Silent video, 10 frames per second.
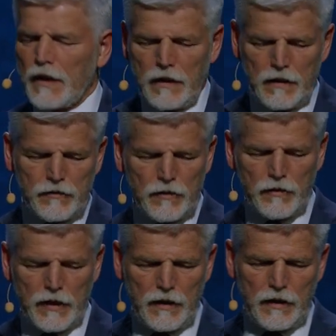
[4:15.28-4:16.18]
Uh, so
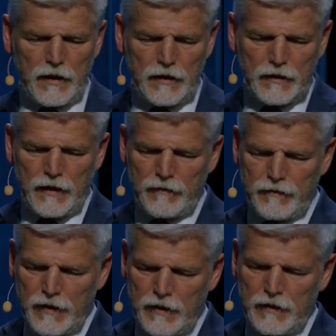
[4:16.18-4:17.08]
he uh, gave
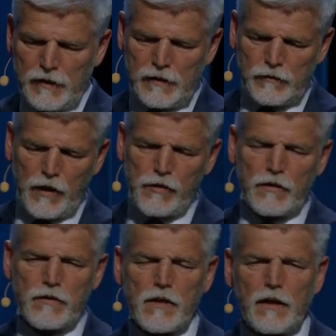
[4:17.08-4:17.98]
uh,
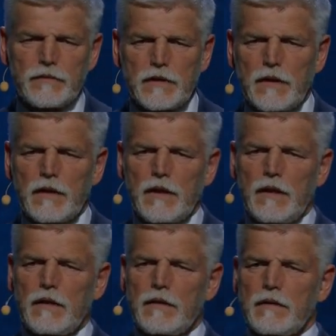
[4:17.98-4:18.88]
Russians,
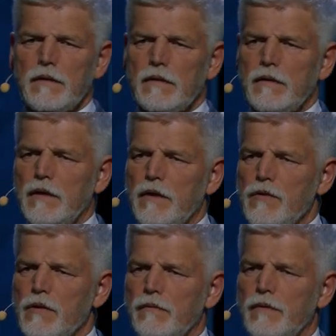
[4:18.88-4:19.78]
after the
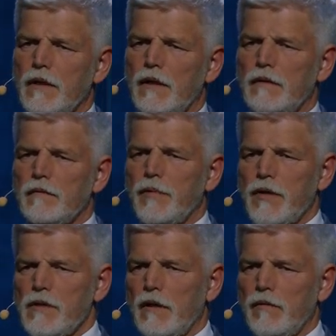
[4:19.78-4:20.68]
years of
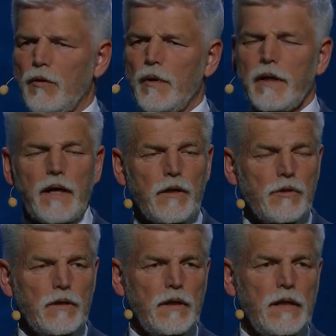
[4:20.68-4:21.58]
perceived
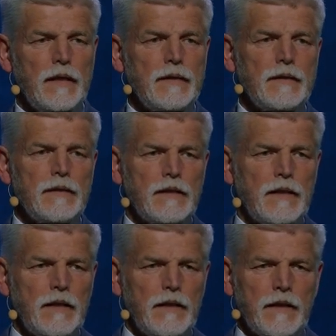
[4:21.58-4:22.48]
humiliation,
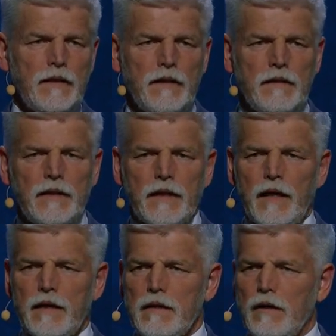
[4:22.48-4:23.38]
and
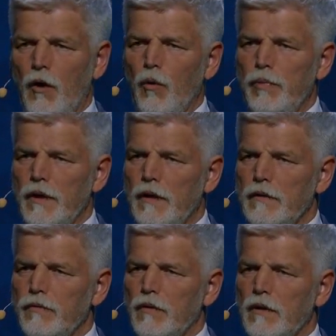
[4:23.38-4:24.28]
again the hope
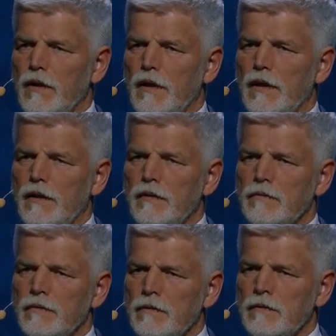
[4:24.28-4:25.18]
for a
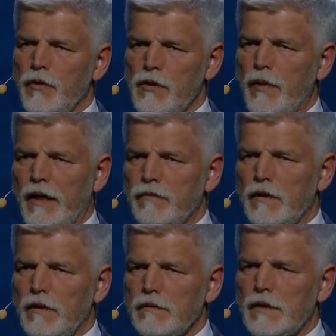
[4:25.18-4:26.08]

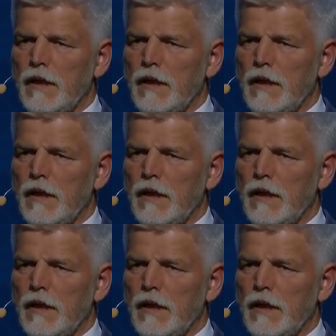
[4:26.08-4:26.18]
respectful,